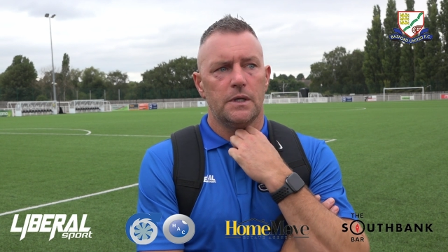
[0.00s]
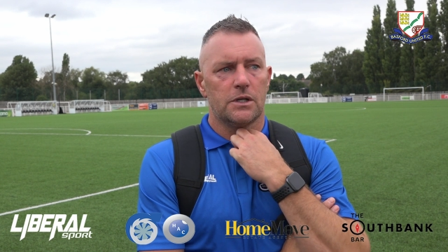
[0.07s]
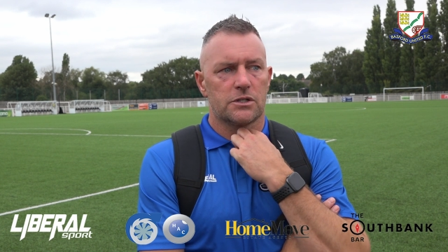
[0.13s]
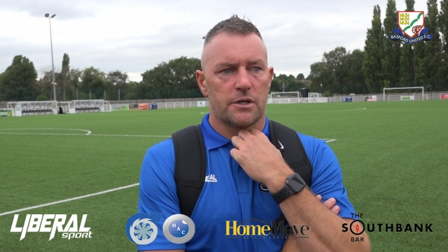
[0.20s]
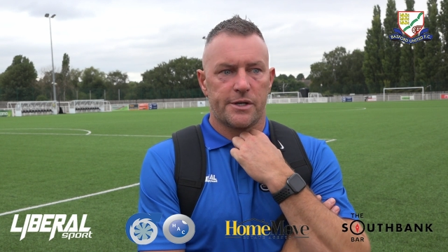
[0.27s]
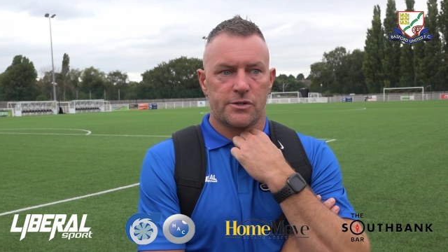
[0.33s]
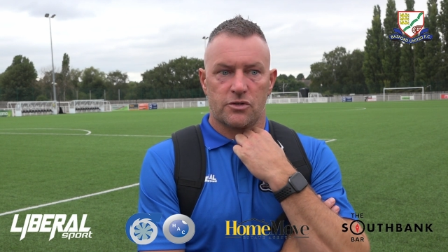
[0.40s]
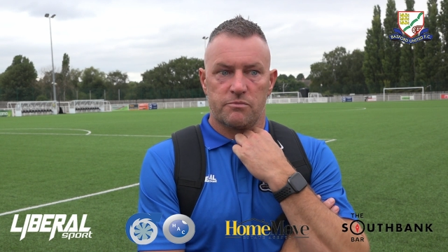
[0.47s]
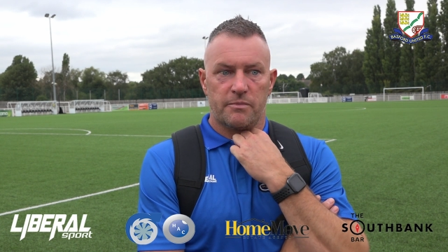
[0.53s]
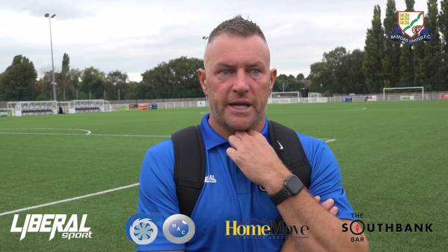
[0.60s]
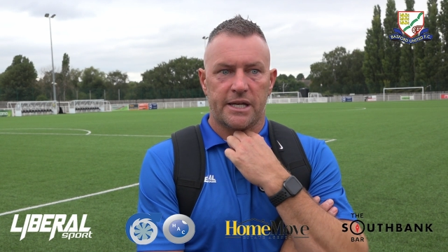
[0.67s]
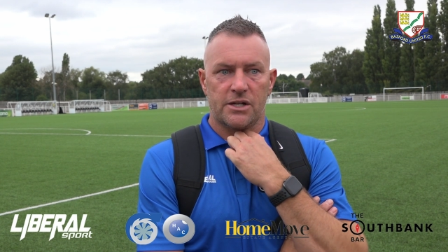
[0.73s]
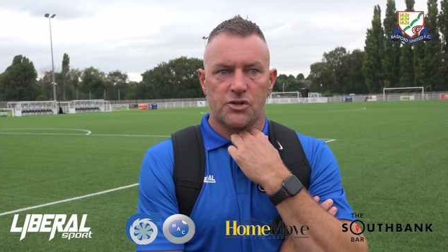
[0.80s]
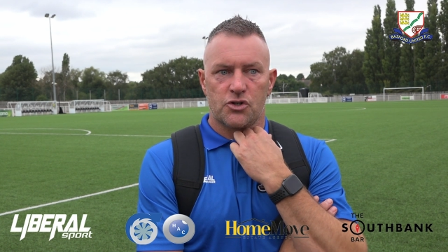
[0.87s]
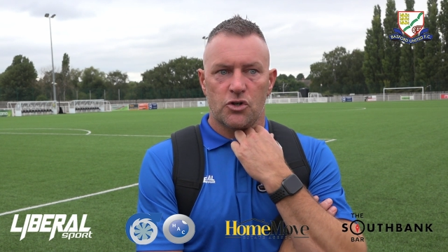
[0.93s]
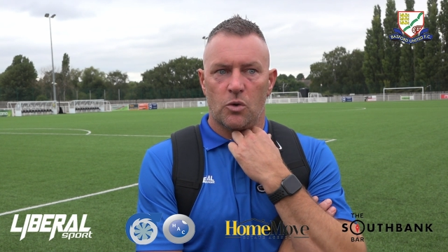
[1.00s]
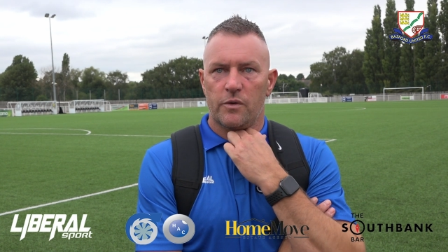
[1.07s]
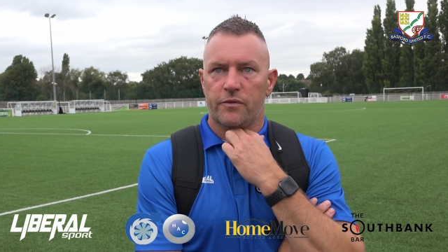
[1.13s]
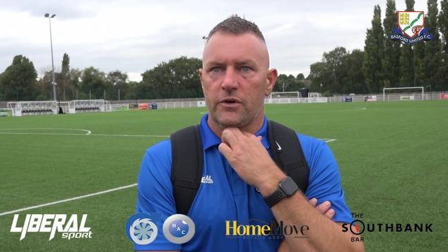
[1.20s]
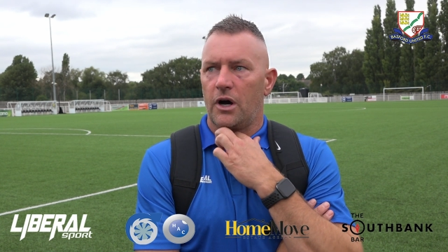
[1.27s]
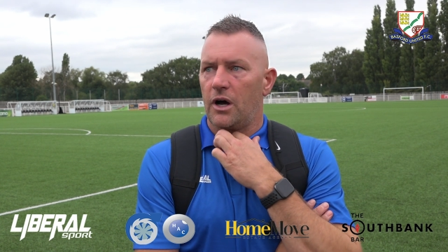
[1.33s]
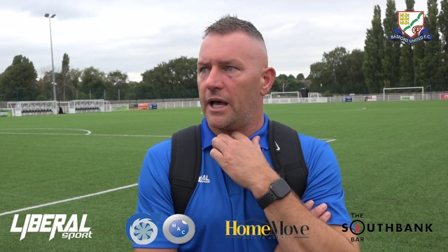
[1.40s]
So it's just making sure
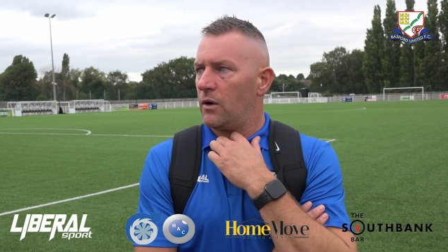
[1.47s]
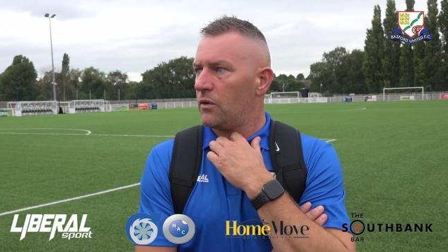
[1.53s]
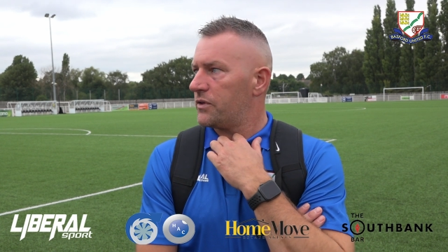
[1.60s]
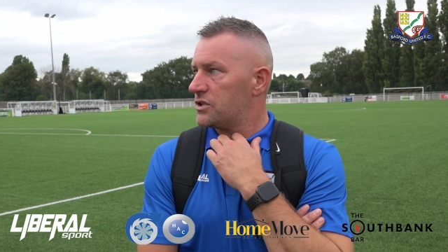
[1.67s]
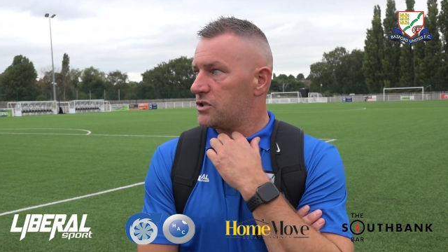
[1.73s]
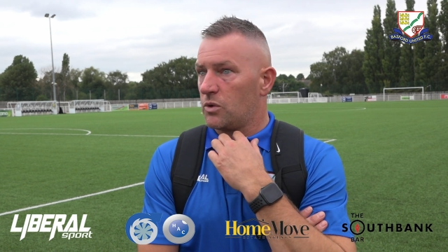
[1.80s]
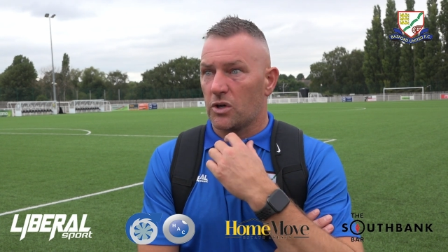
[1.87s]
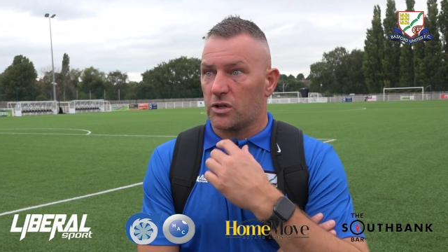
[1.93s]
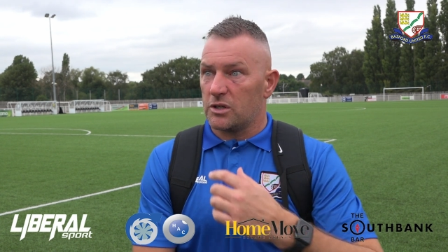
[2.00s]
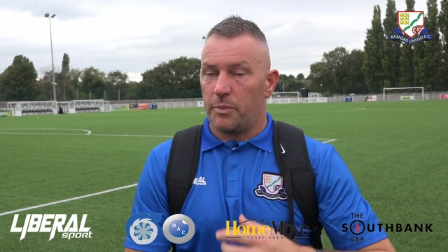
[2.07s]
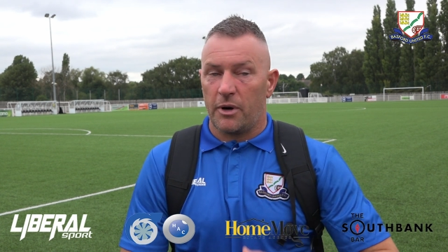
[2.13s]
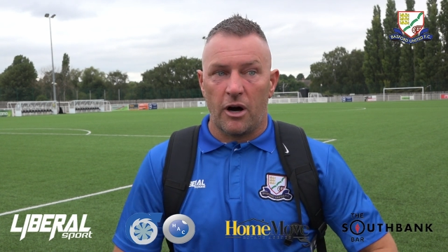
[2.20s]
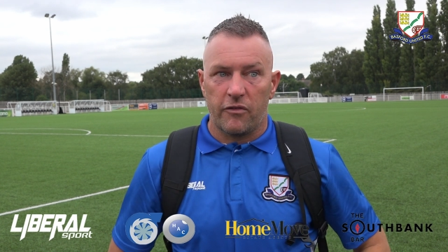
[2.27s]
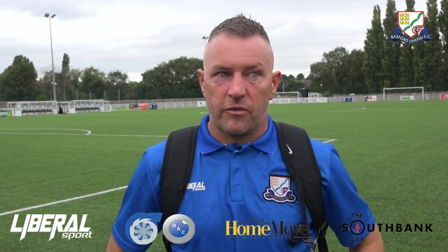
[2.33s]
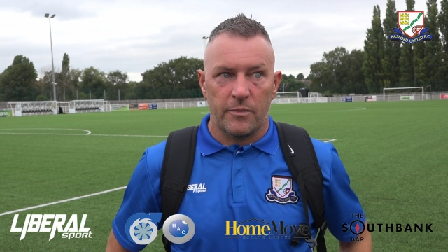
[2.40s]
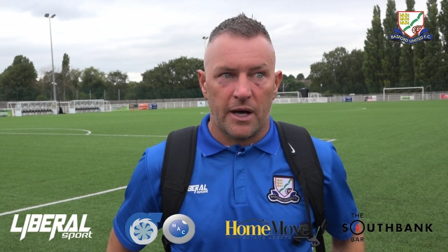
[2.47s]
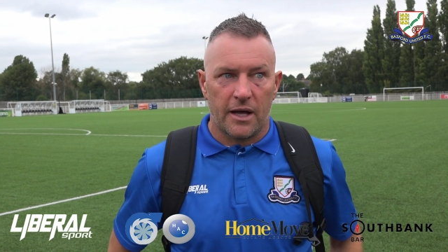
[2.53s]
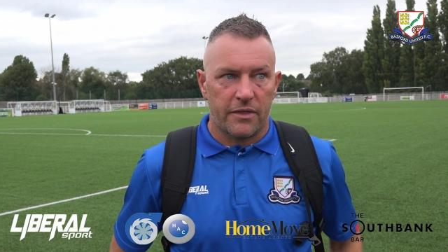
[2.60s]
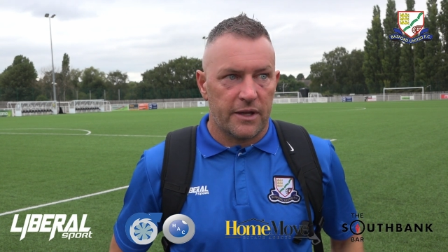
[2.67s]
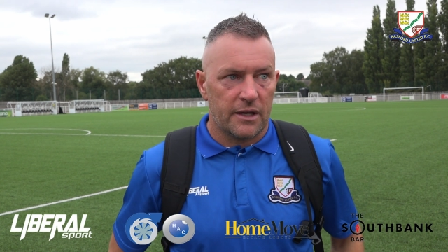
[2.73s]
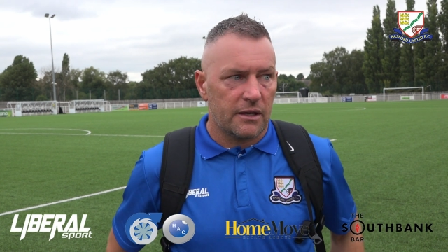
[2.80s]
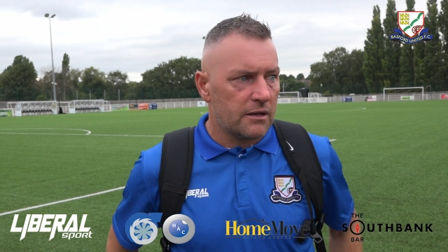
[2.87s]
we've got a healthy squad, and apart from that, I
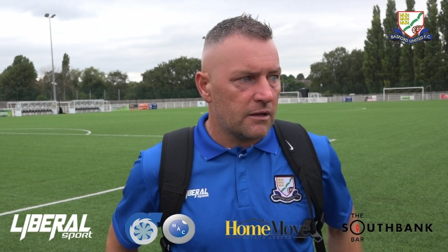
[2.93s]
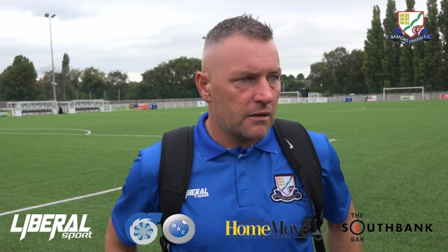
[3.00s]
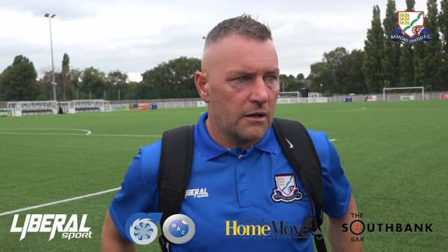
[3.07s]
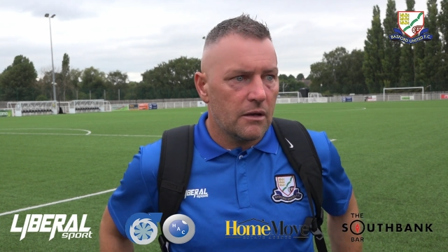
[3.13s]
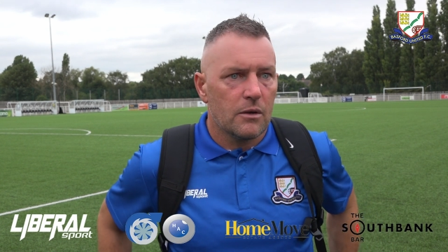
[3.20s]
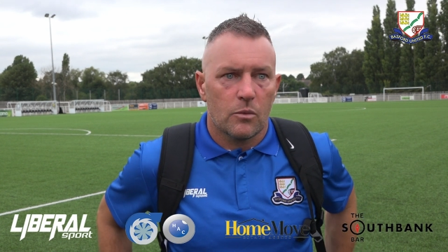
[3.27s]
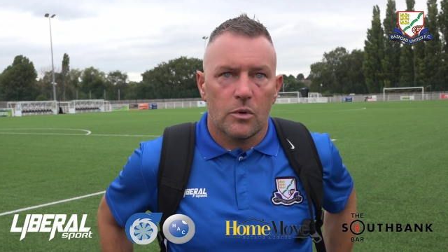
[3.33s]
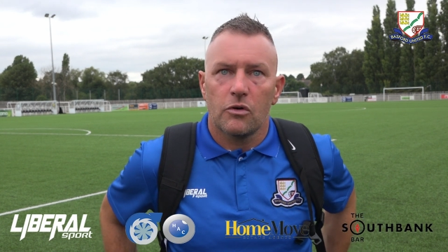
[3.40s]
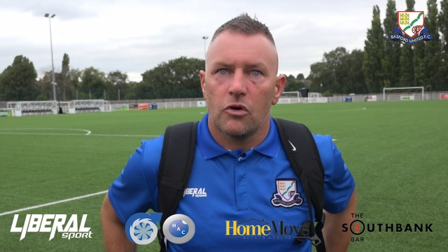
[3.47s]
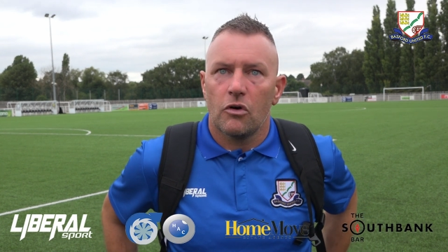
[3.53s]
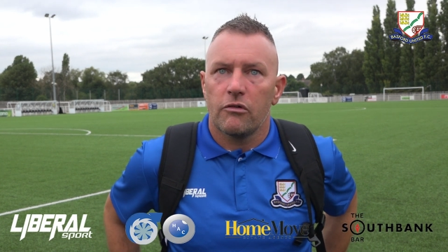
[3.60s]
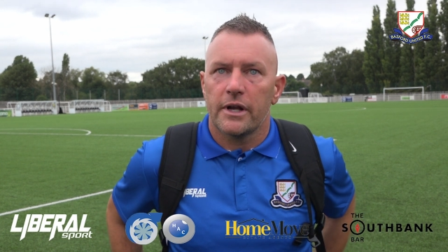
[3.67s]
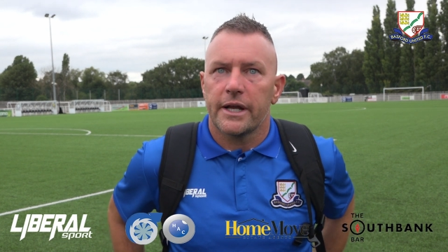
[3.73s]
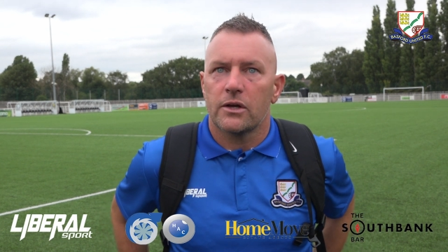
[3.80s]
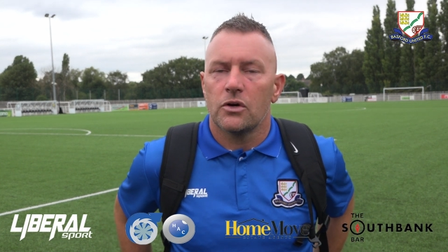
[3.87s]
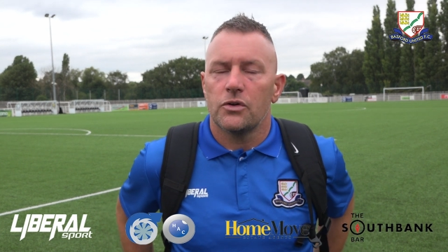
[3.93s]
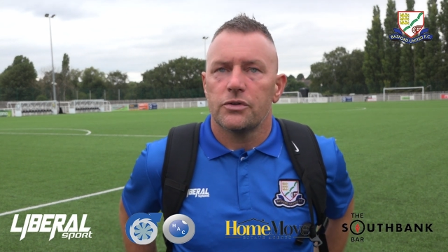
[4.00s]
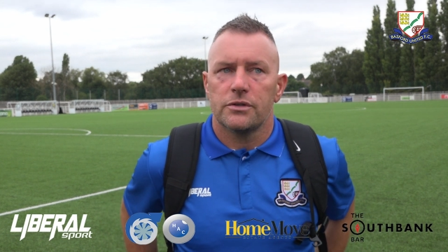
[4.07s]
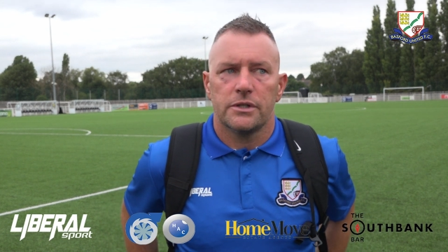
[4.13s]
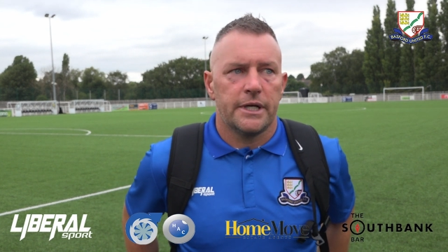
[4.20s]
think we're all really good.